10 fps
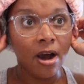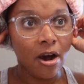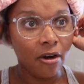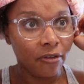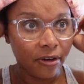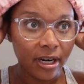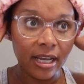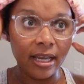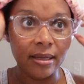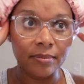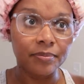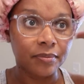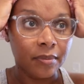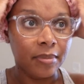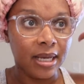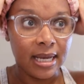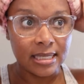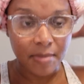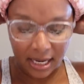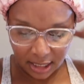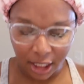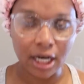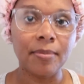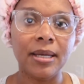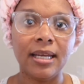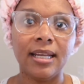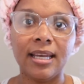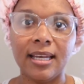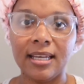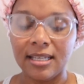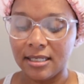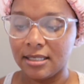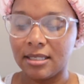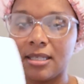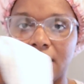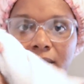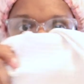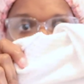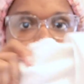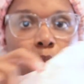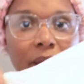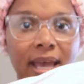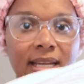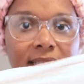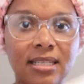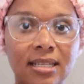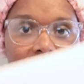over it because my turban is wet.